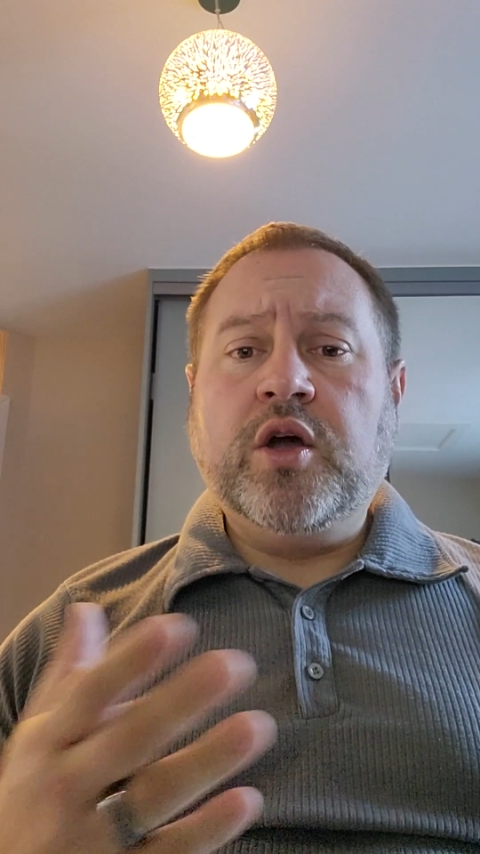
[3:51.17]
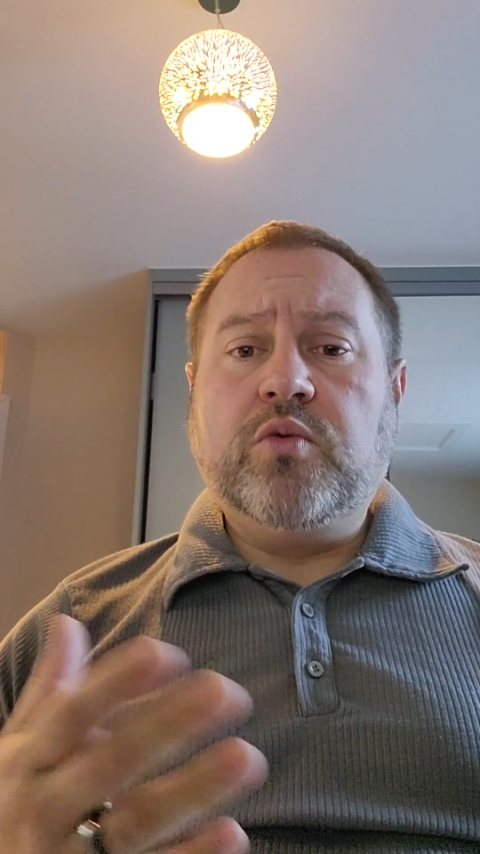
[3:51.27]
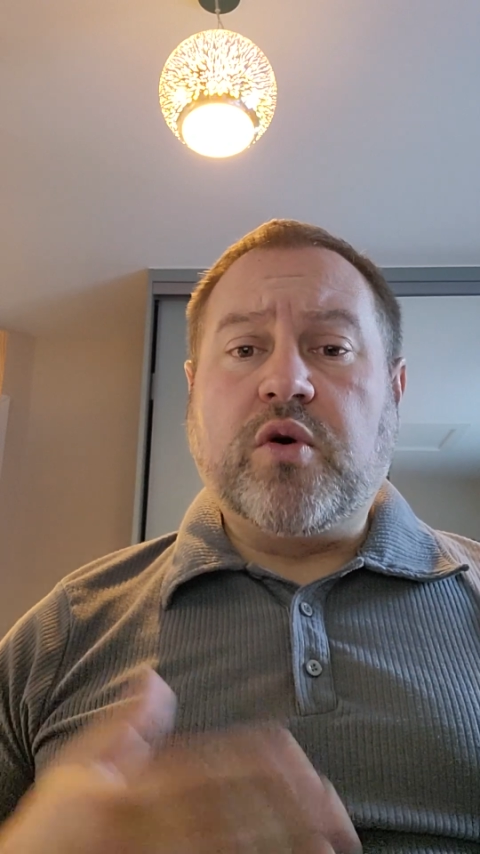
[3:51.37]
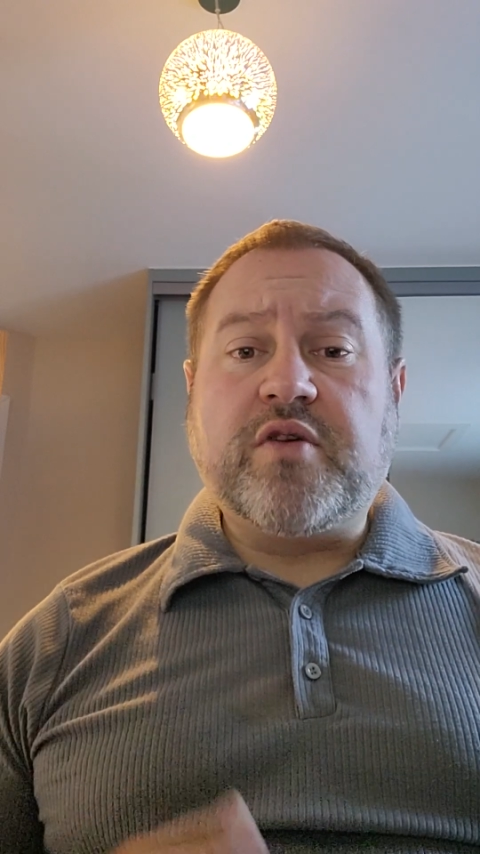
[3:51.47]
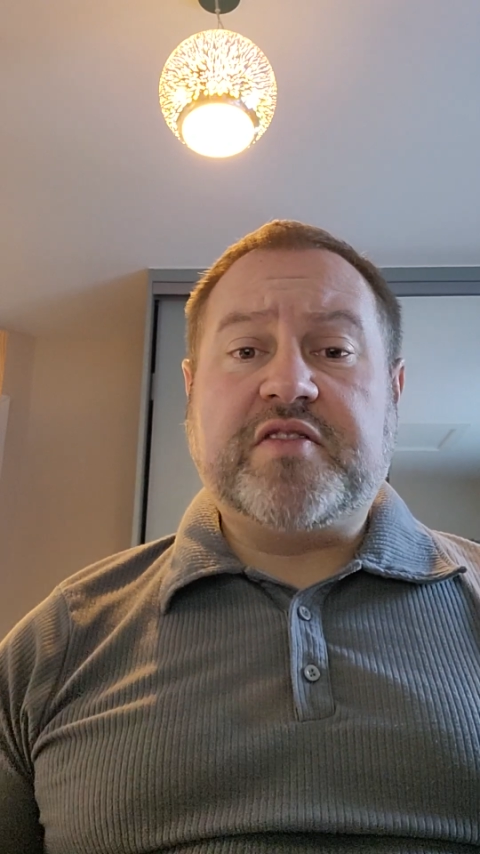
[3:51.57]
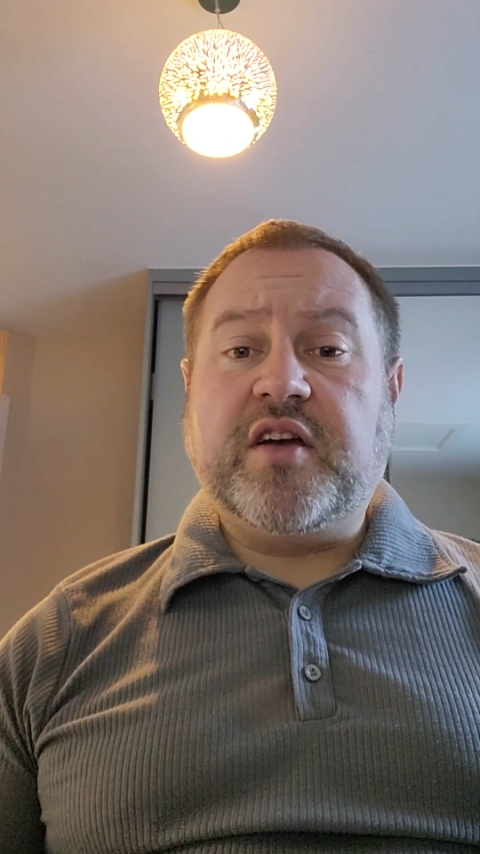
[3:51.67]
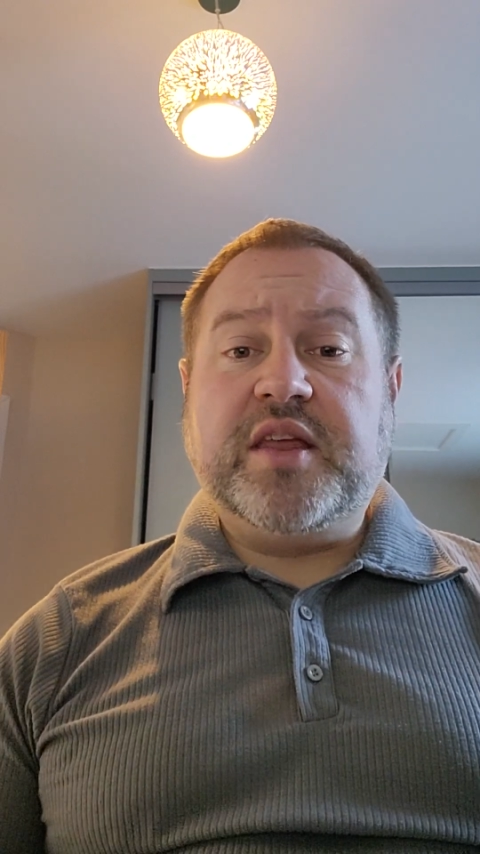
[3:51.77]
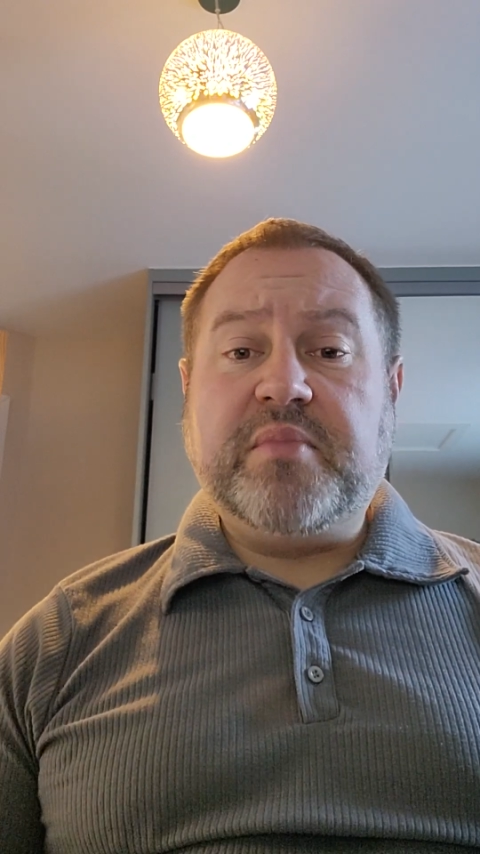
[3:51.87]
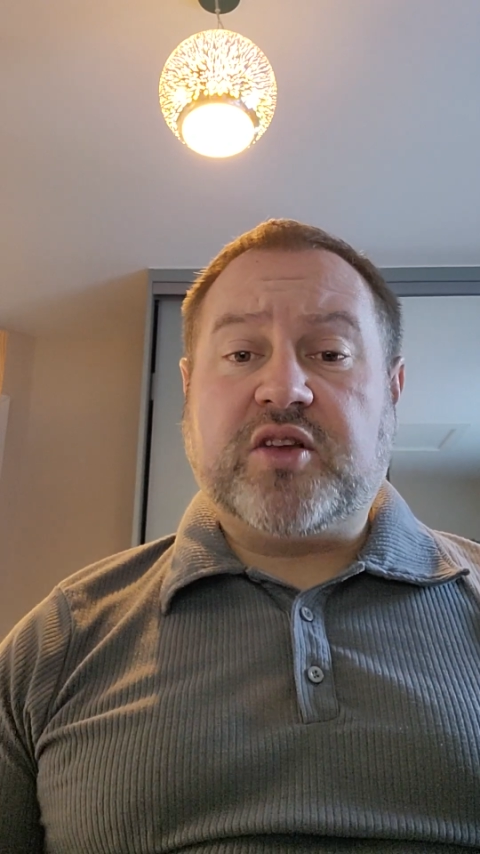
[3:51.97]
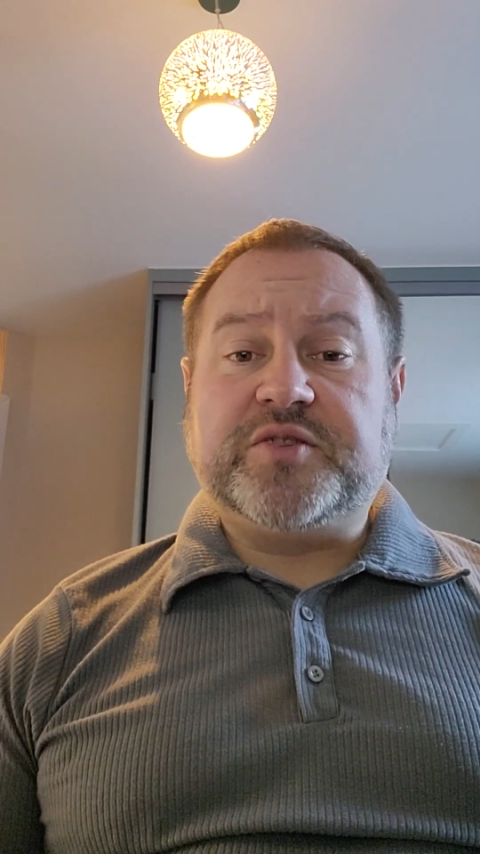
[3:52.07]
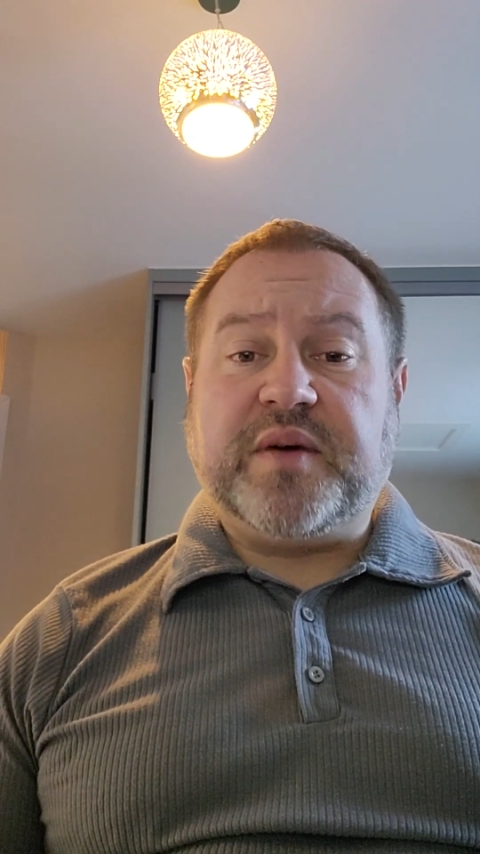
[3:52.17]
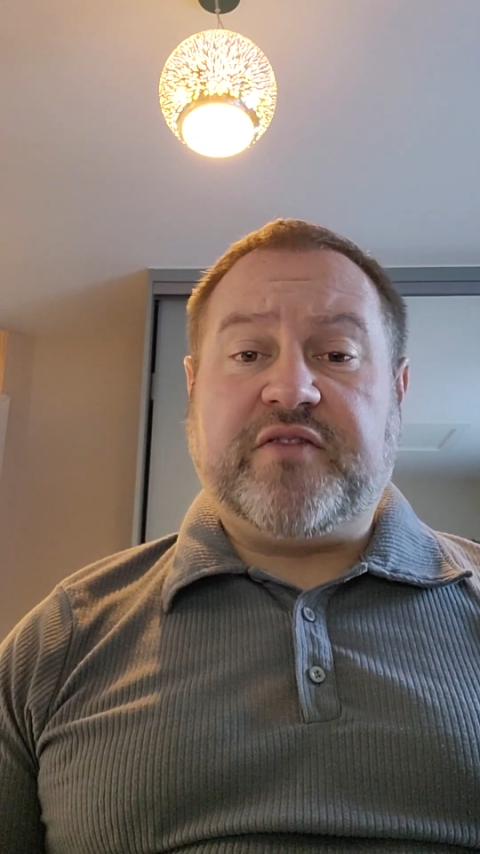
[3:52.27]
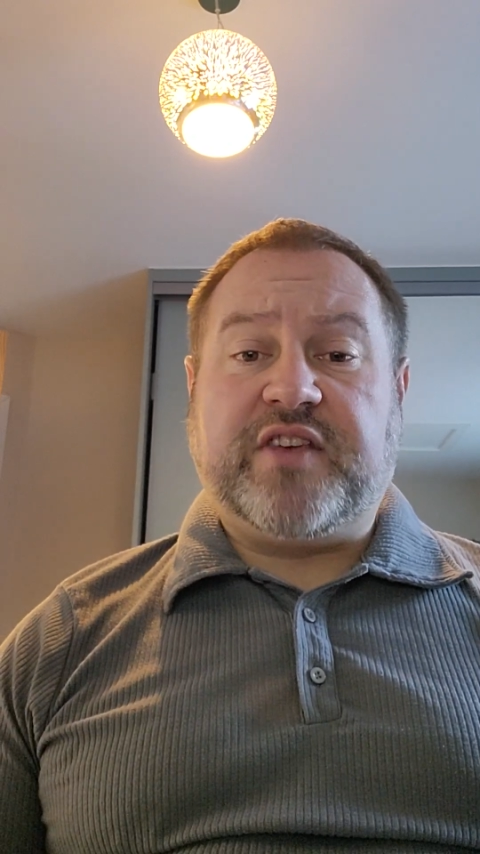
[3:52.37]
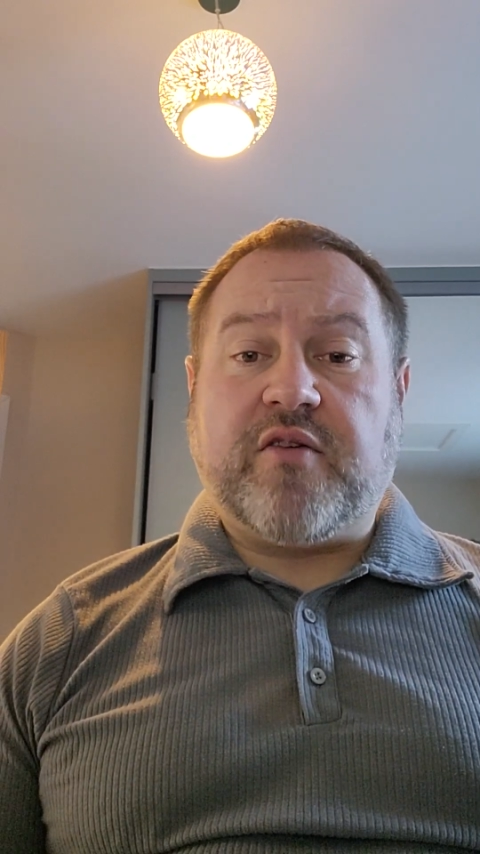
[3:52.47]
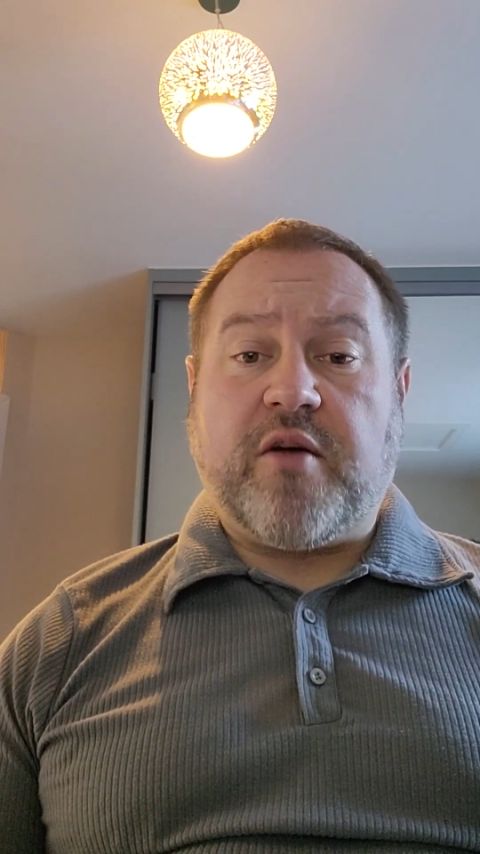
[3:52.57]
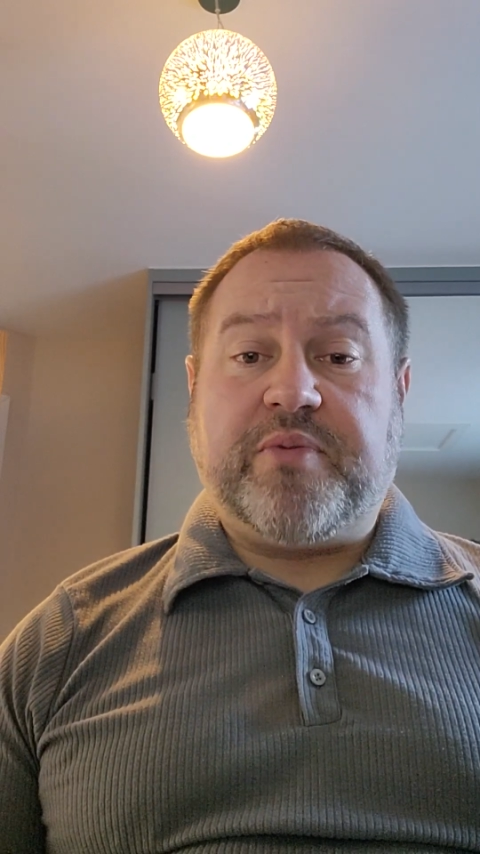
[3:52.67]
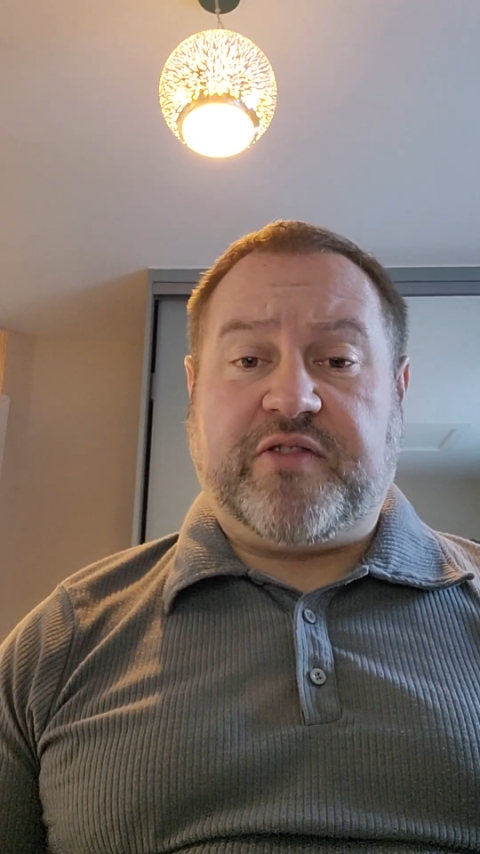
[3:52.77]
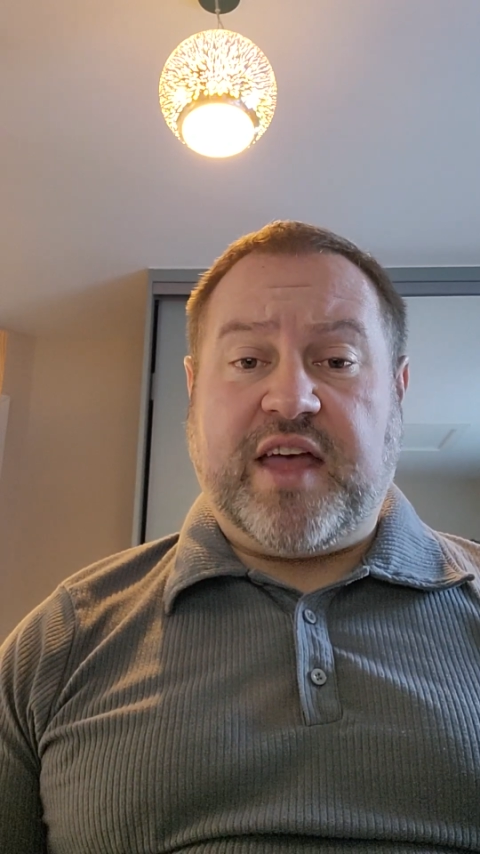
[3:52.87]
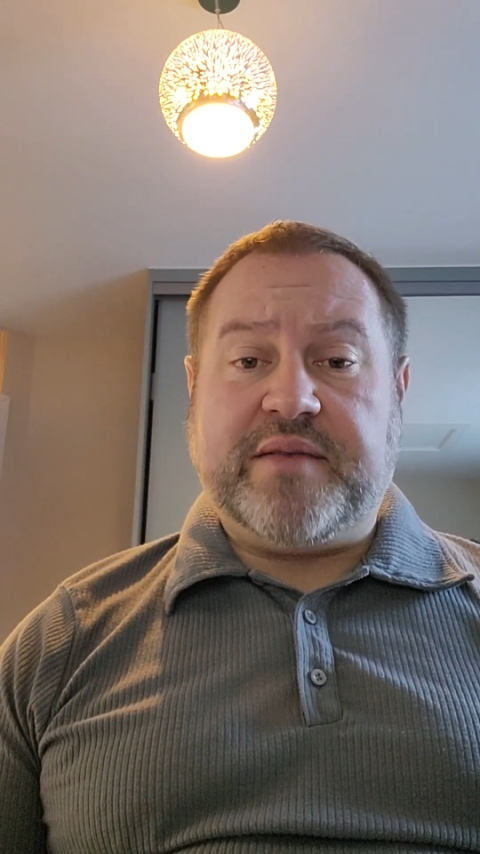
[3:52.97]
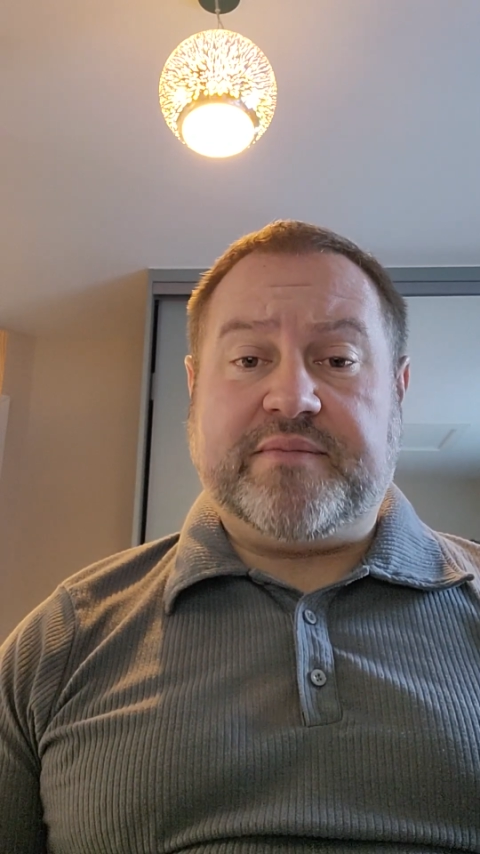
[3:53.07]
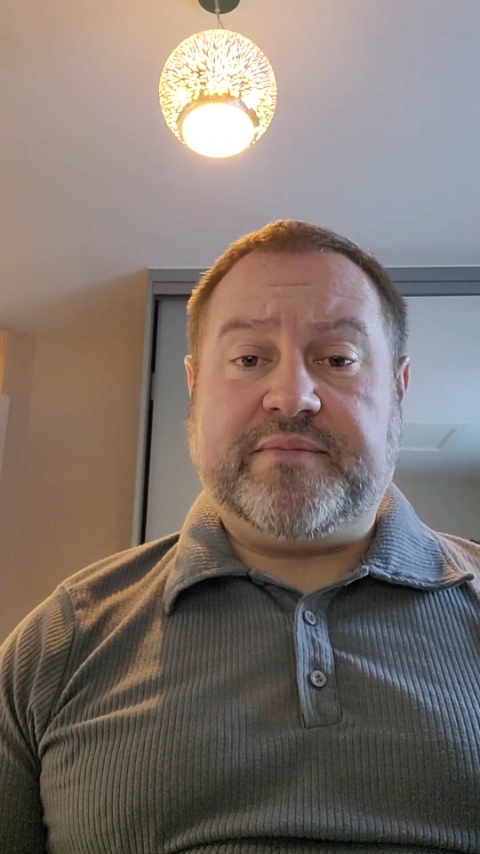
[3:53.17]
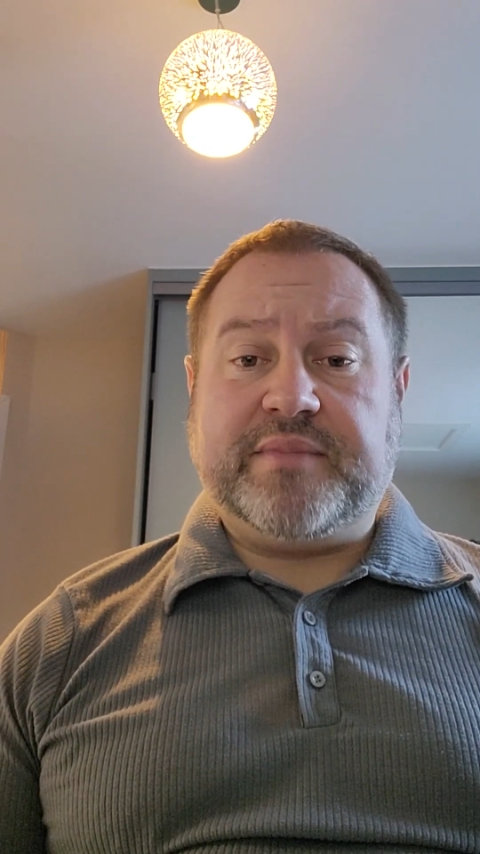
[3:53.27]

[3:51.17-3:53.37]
were returning much above 0%.